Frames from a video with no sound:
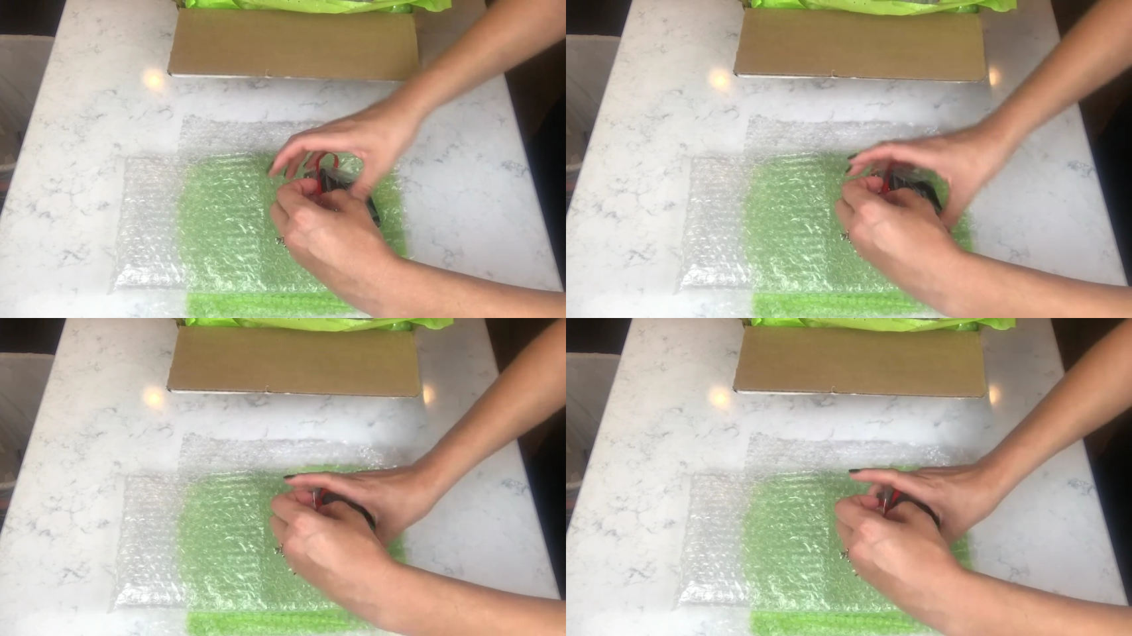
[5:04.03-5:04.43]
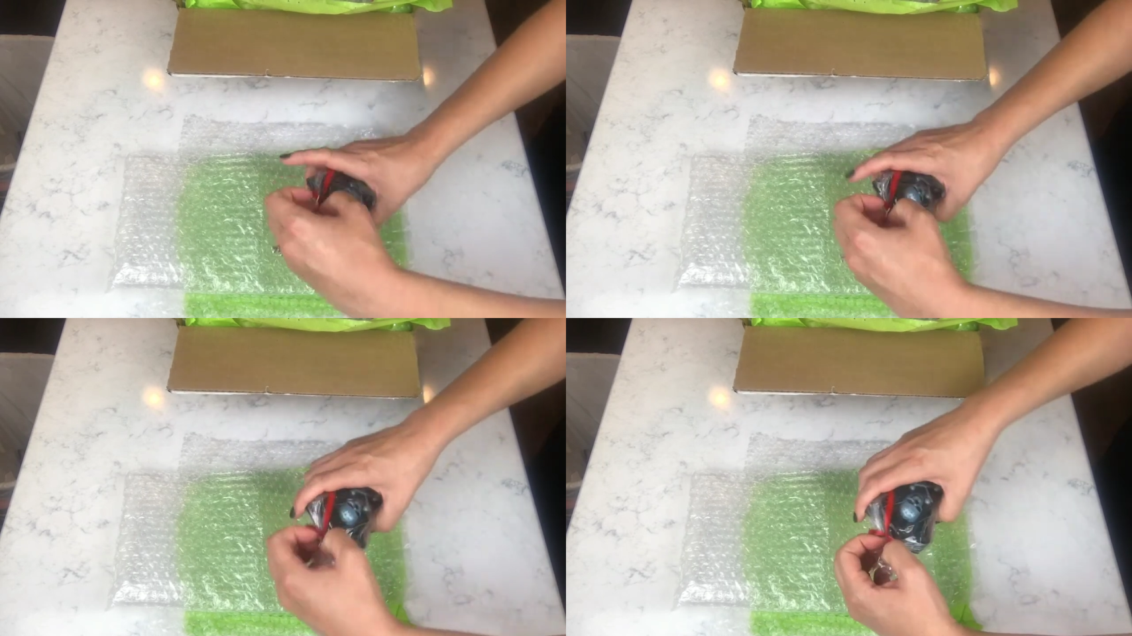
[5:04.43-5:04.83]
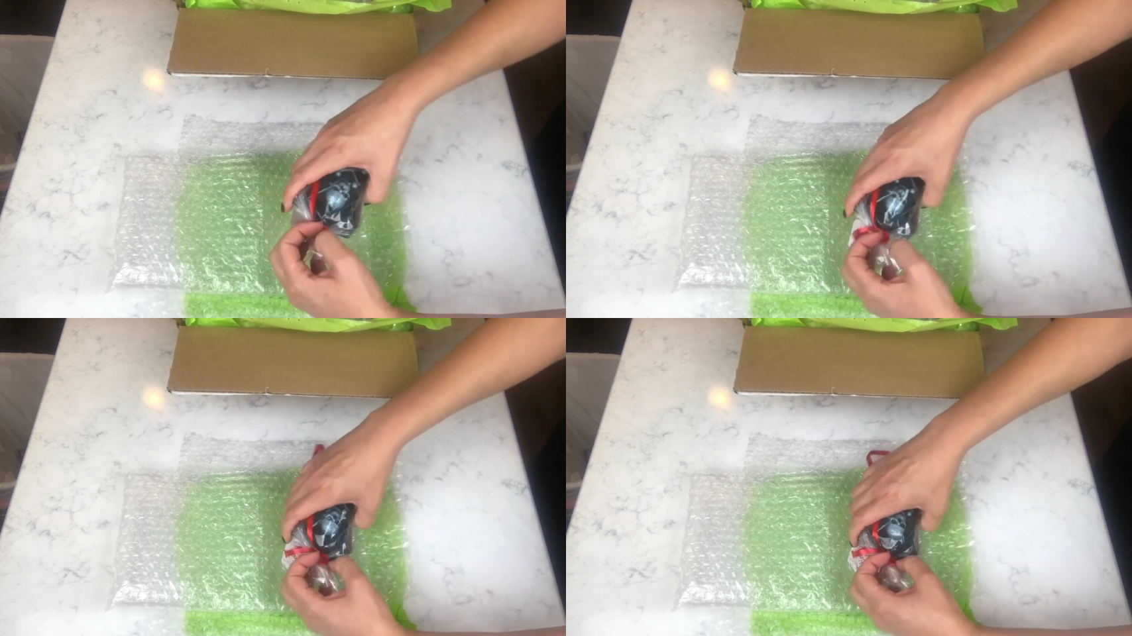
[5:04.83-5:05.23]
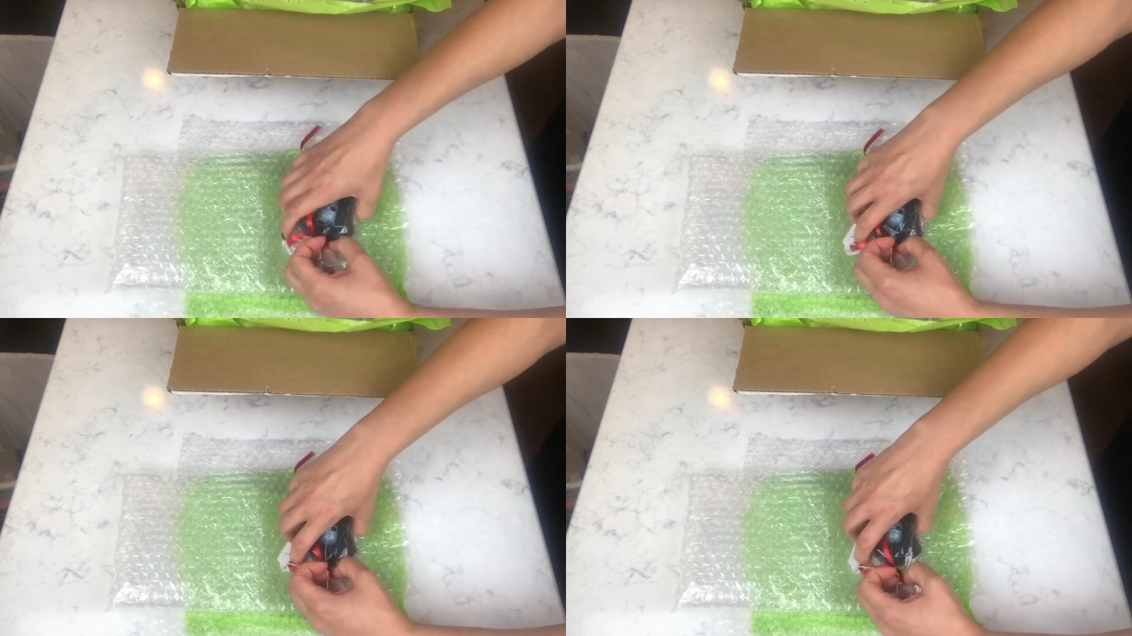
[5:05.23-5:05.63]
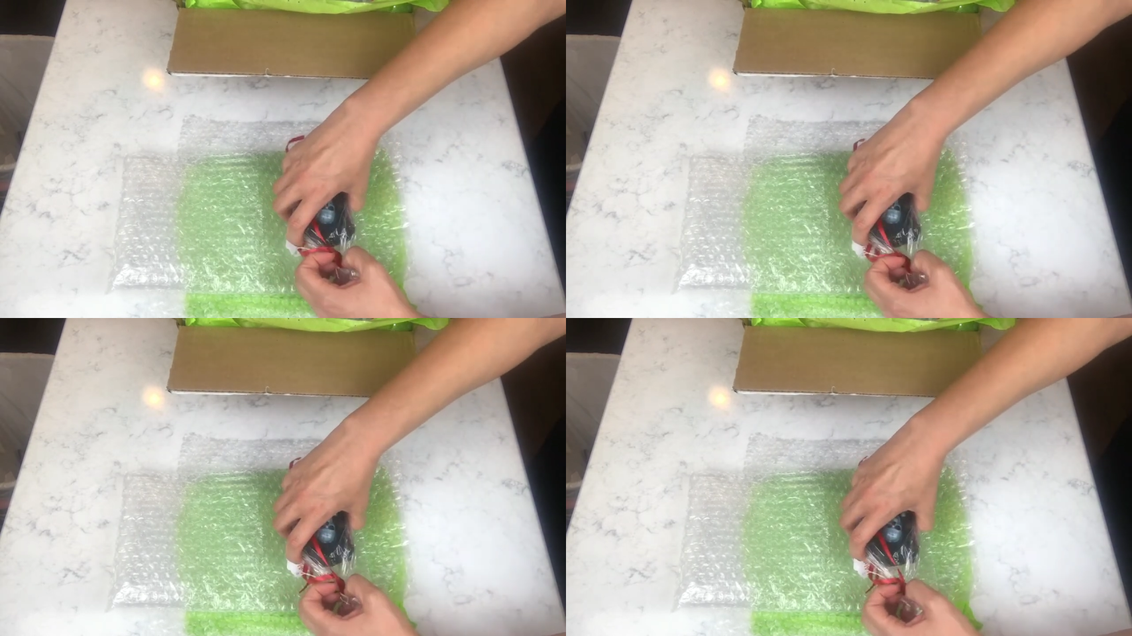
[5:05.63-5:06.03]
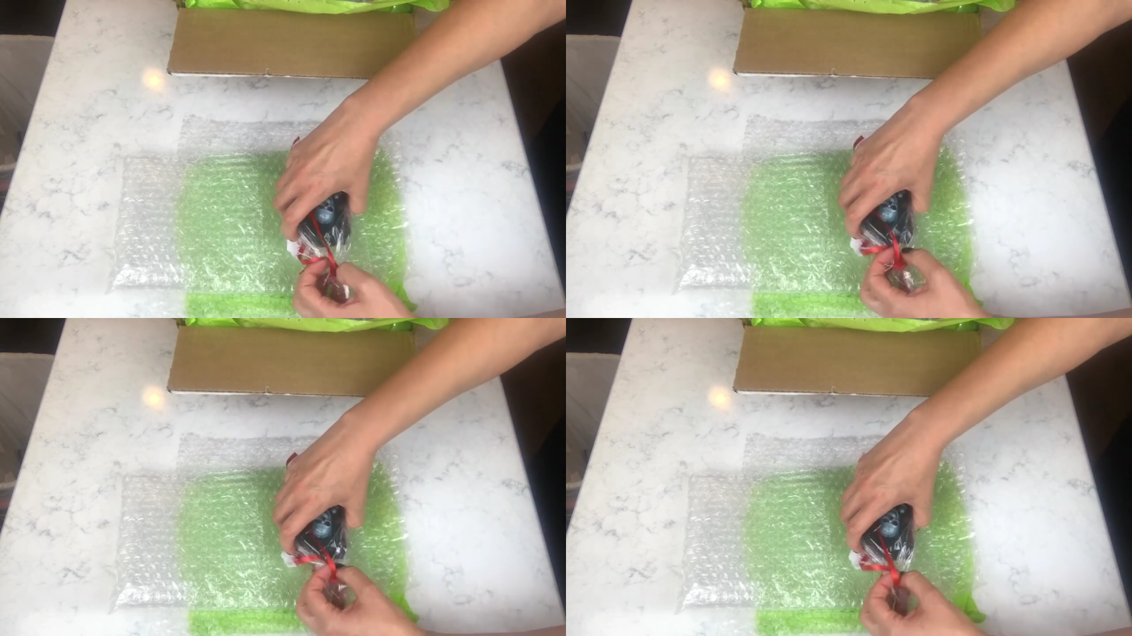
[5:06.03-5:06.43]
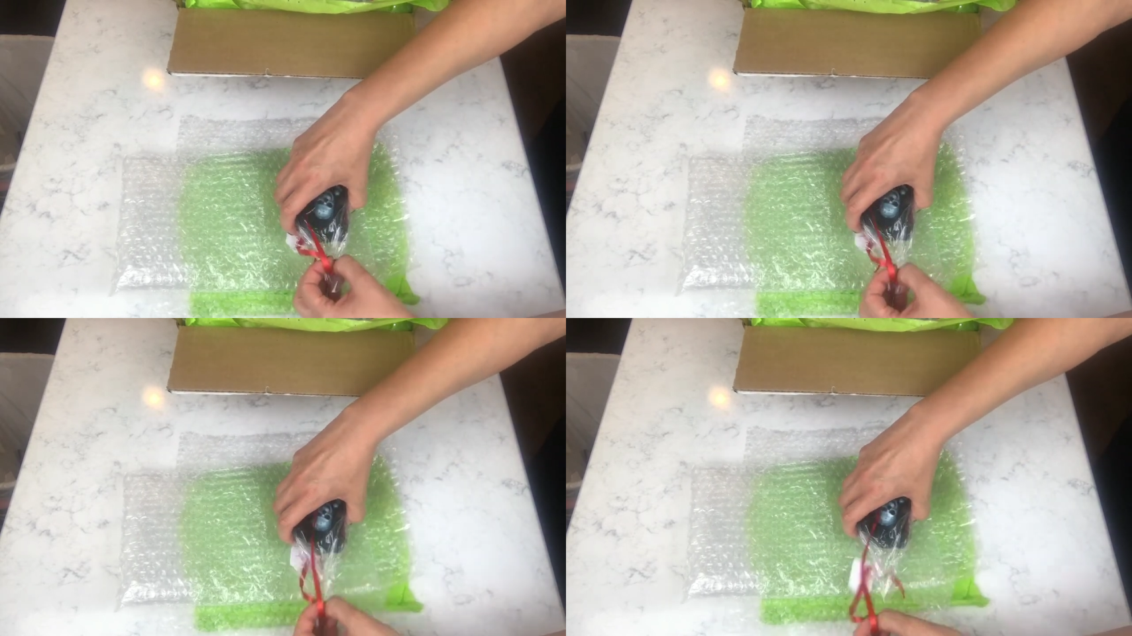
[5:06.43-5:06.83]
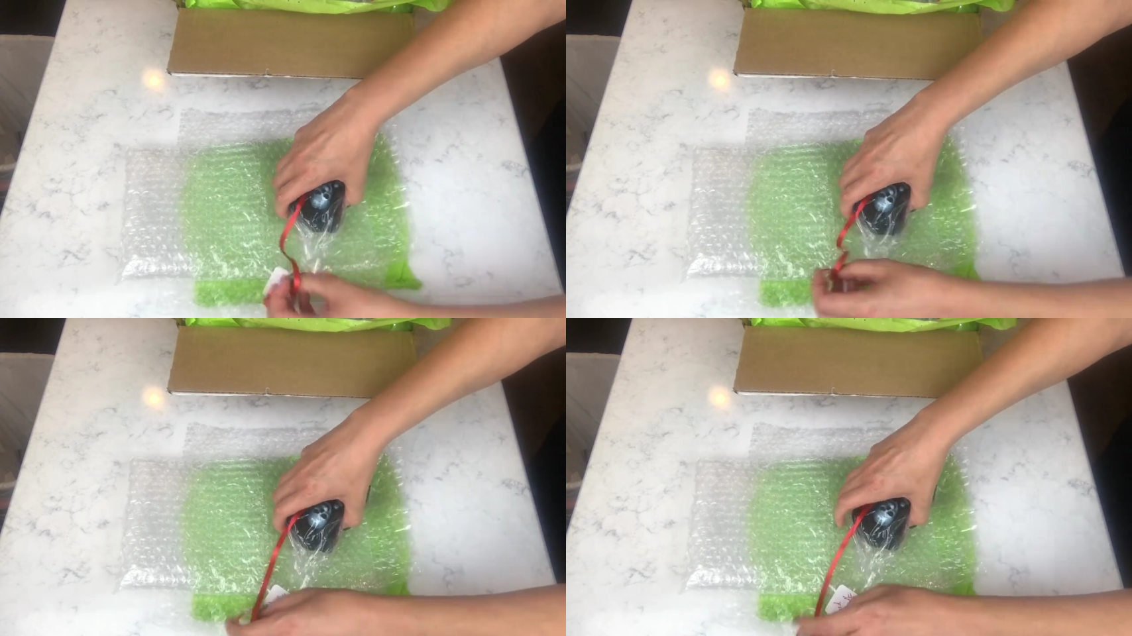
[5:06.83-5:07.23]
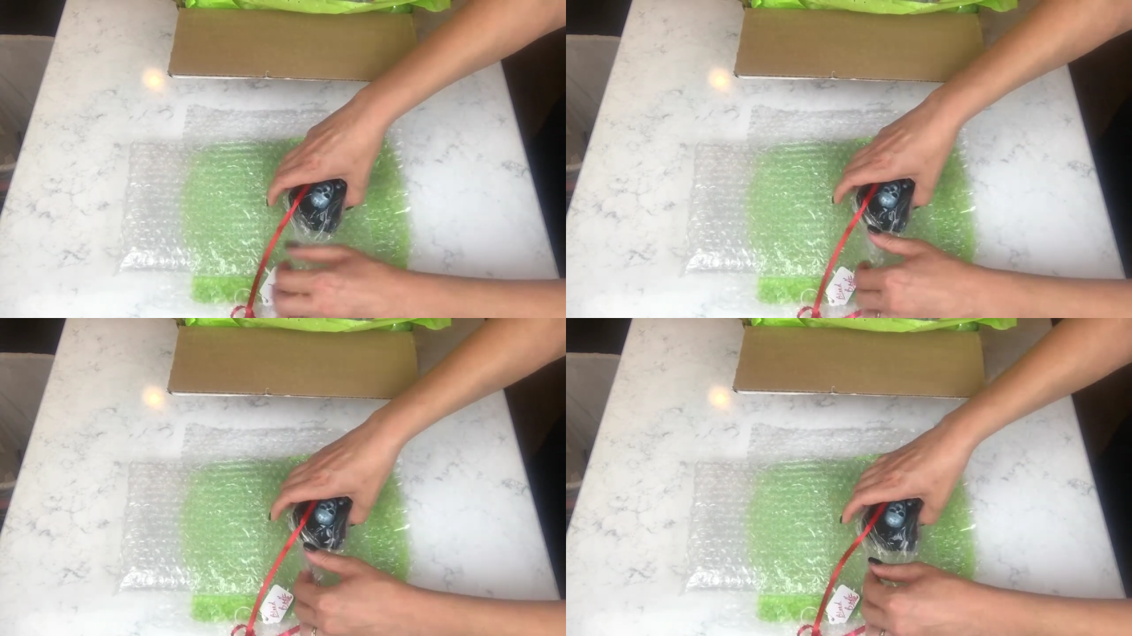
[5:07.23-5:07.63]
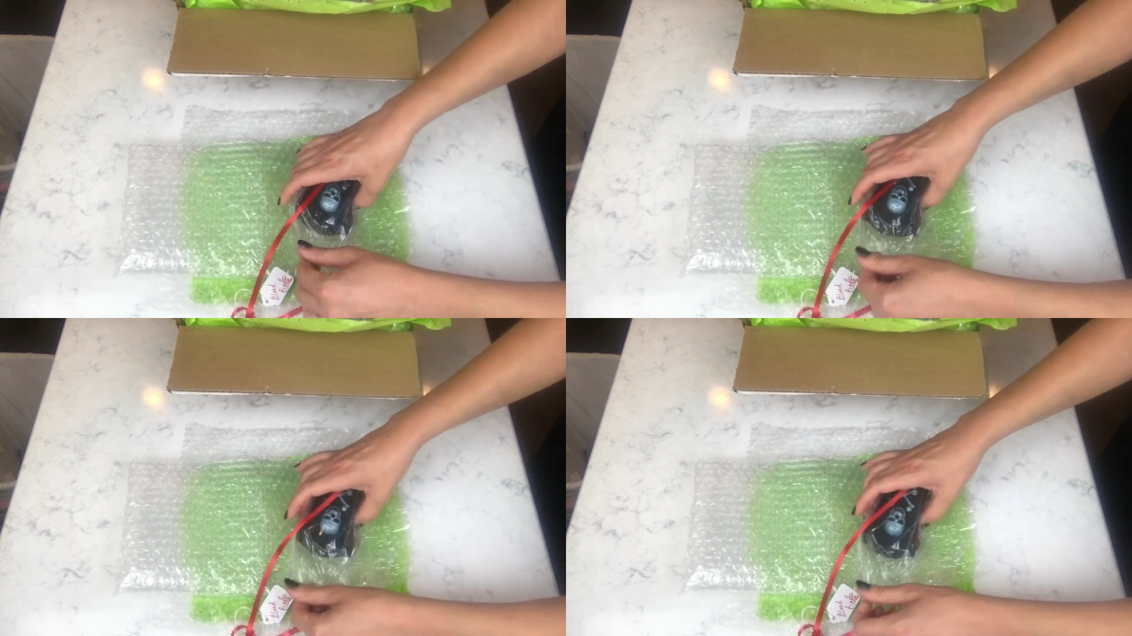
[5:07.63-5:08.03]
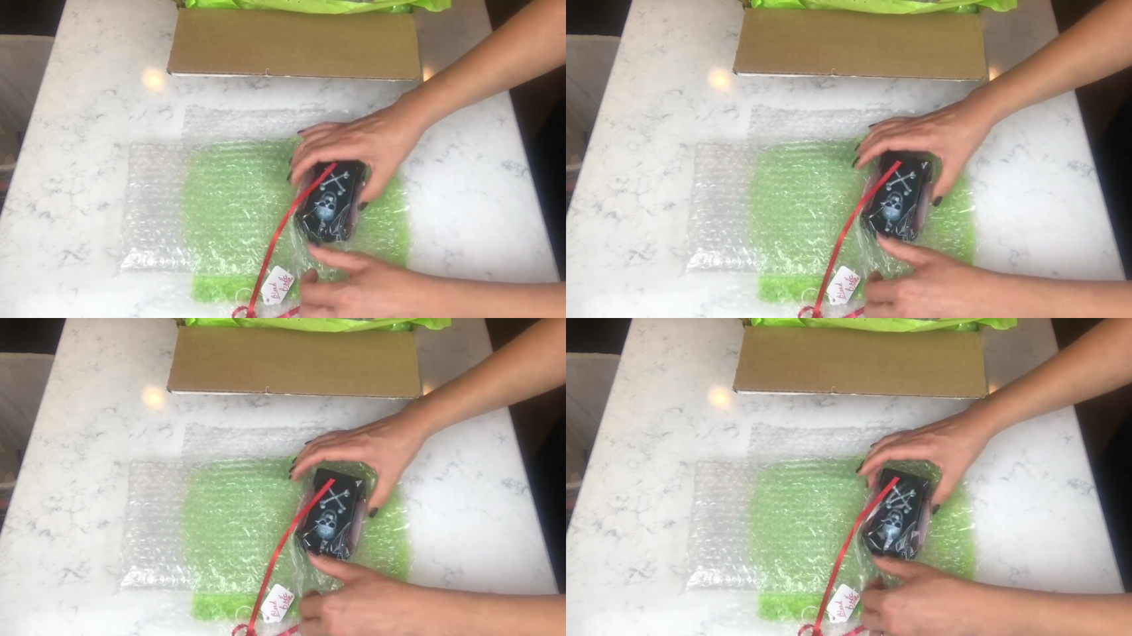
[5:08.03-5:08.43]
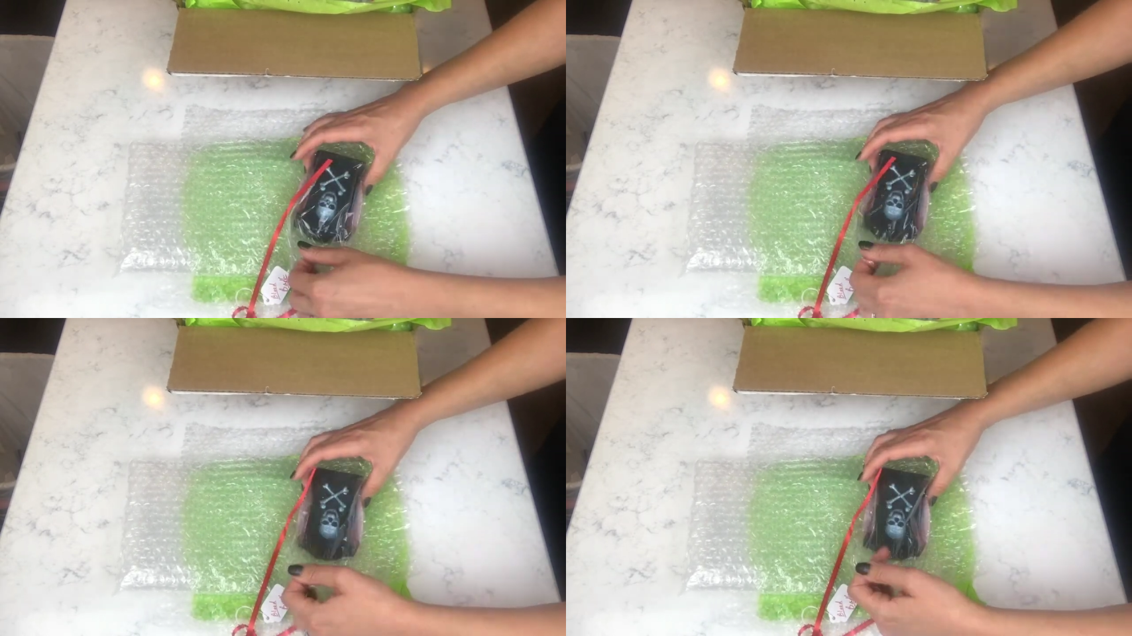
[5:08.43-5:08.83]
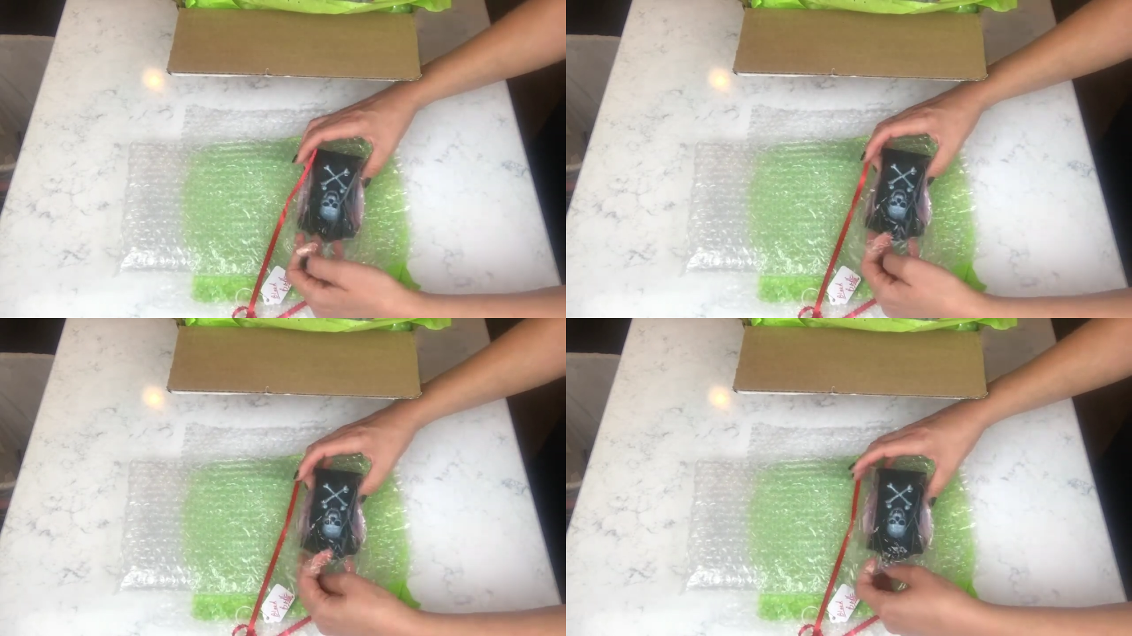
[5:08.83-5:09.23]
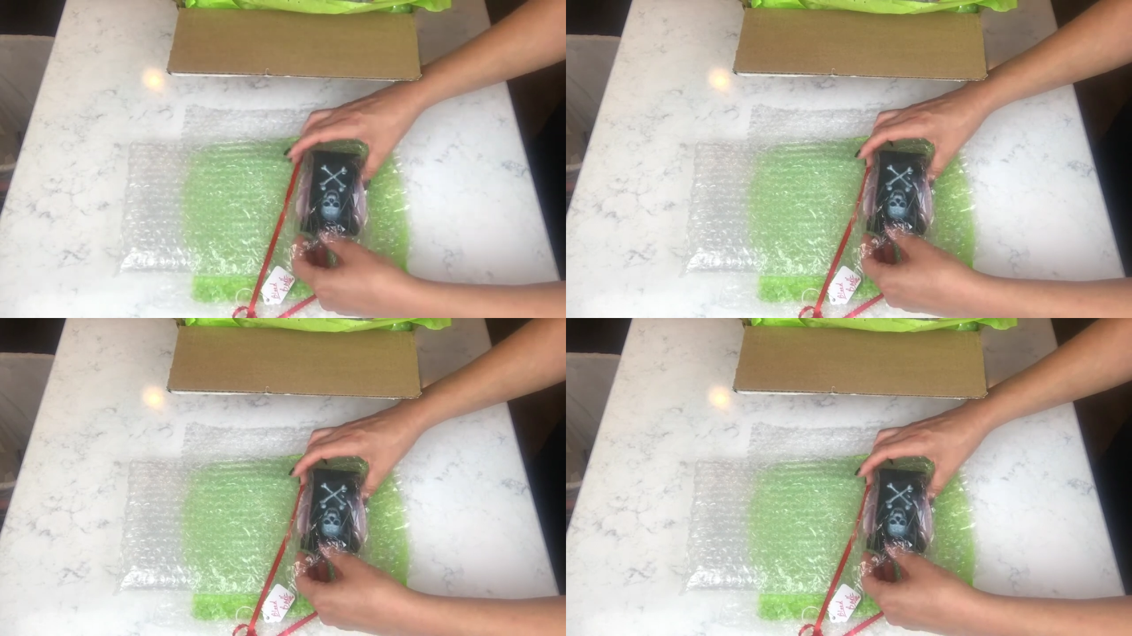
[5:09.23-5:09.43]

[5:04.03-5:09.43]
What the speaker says: Nobody's mouth can be seen.